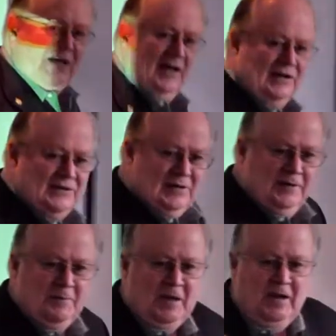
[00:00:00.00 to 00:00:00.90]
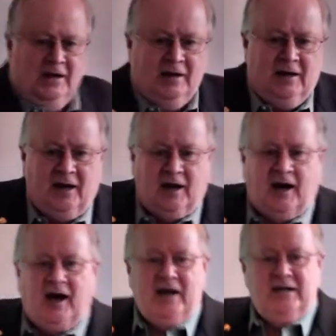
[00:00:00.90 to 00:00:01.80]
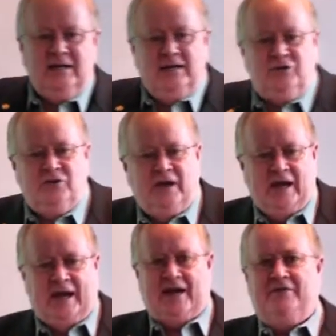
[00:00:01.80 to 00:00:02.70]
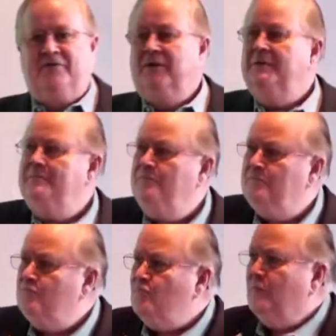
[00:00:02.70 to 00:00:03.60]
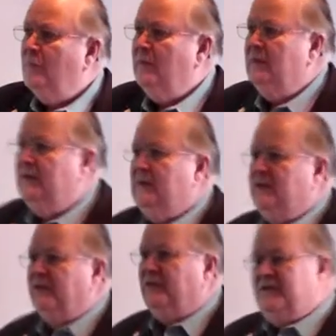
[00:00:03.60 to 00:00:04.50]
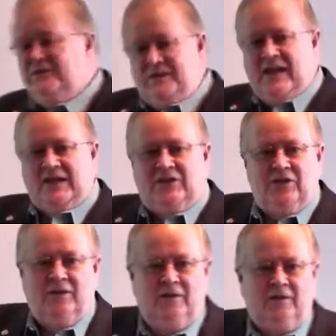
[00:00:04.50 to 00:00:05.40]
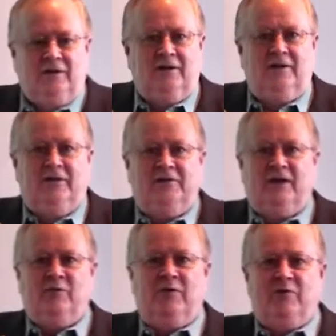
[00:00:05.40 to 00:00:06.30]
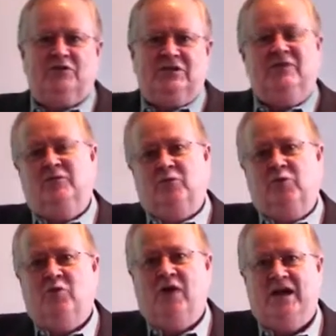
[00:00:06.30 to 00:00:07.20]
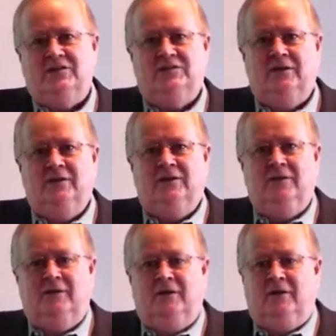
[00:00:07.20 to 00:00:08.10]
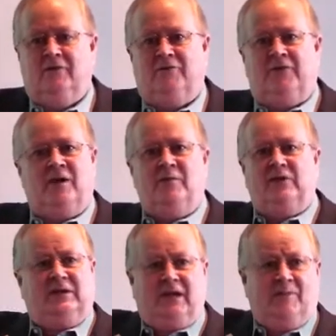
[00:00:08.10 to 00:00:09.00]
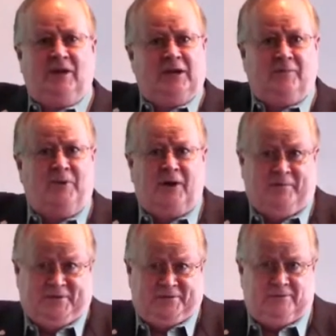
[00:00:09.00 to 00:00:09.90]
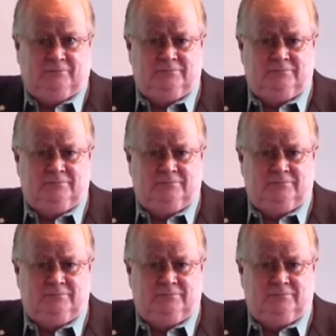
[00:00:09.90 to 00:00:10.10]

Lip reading: says, I need to have the date that we received the request from the deputy department.